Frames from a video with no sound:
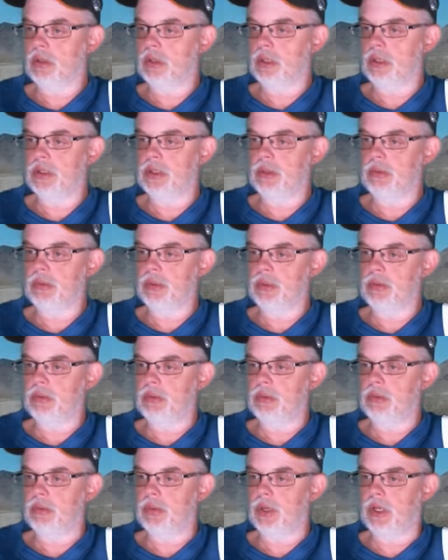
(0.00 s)
Let's see what the
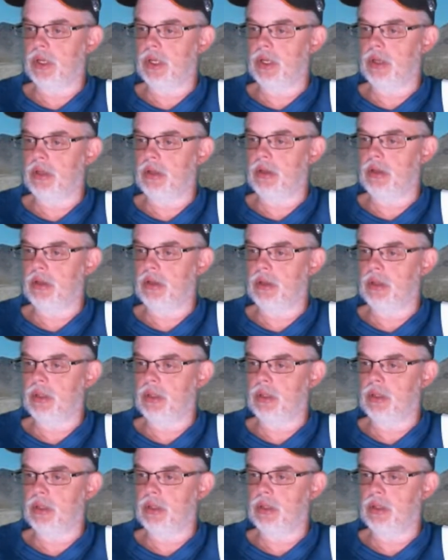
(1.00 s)
weather
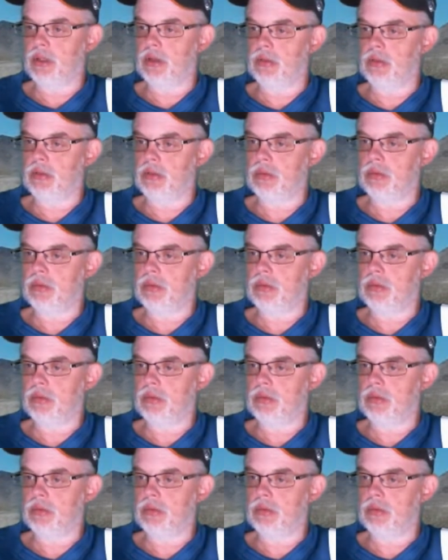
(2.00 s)
is.